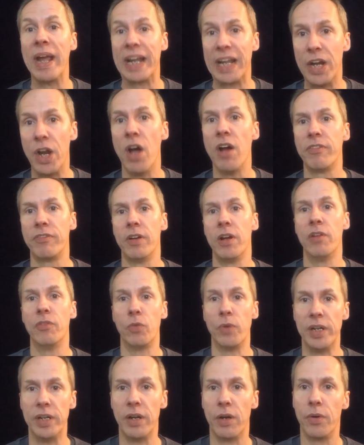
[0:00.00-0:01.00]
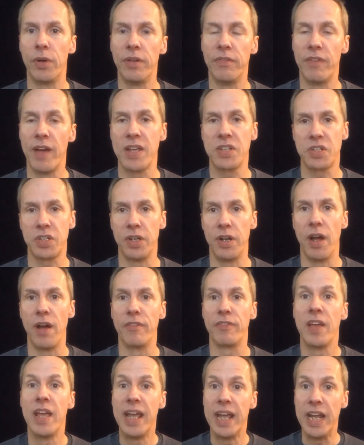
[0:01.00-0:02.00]
make enough of. We don't invest
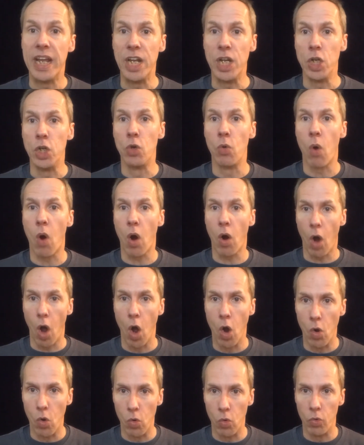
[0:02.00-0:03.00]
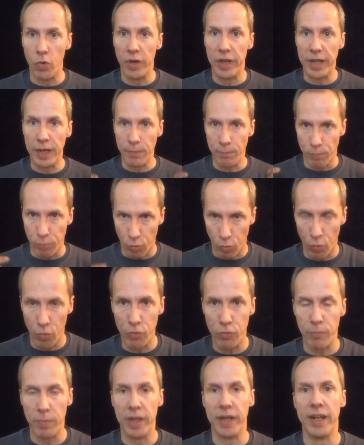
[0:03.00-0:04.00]
enough into our own
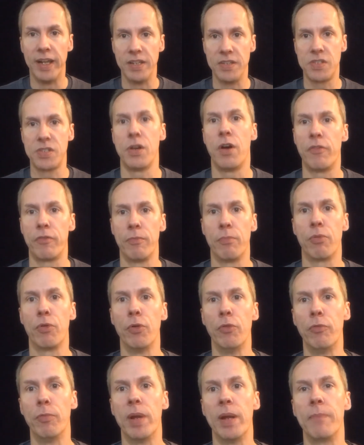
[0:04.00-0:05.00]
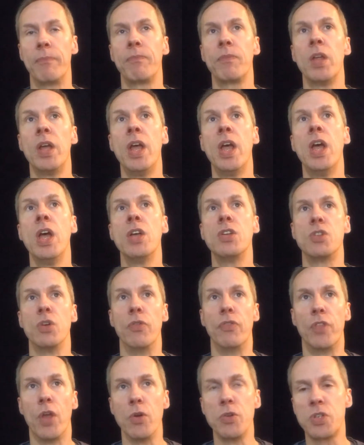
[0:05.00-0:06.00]
improvement and self-improvement.
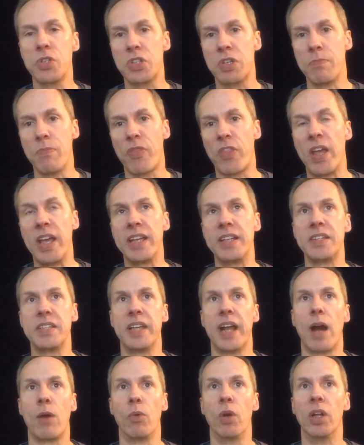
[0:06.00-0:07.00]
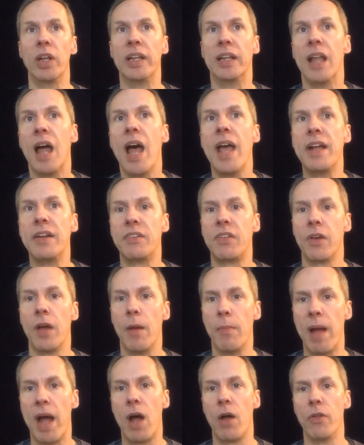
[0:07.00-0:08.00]
So those are some things that I really liked
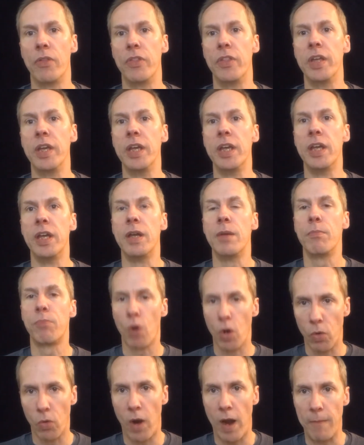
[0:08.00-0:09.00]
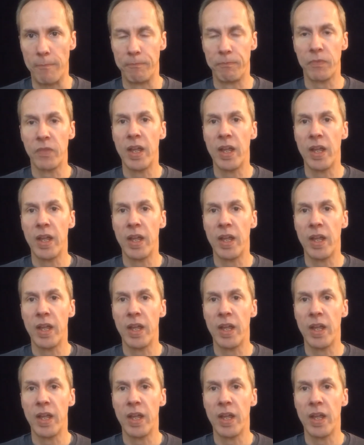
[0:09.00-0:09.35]
about the program.